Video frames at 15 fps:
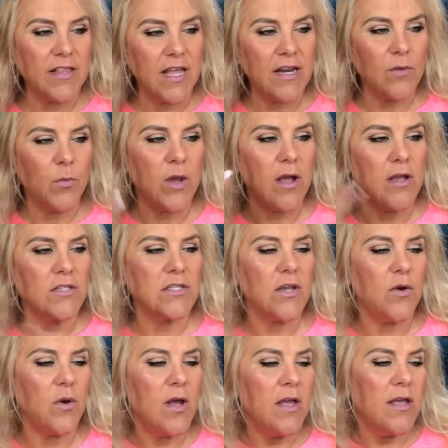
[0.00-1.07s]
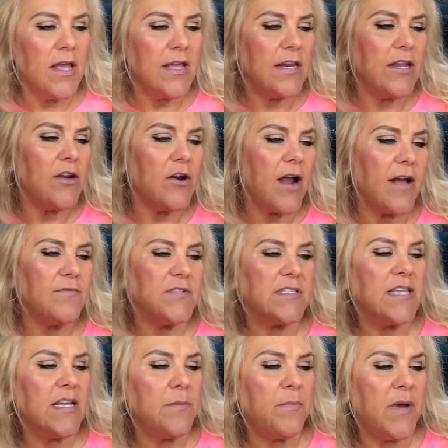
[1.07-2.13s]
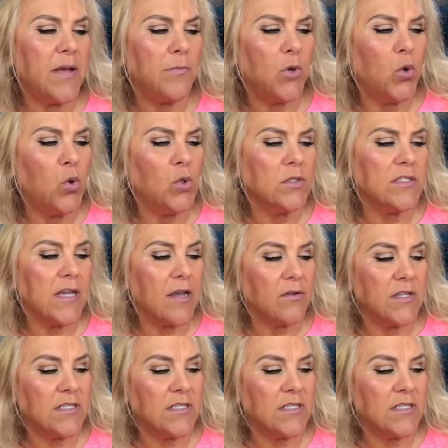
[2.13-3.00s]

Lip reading: Then we also in here have Sun Bum Cool Down.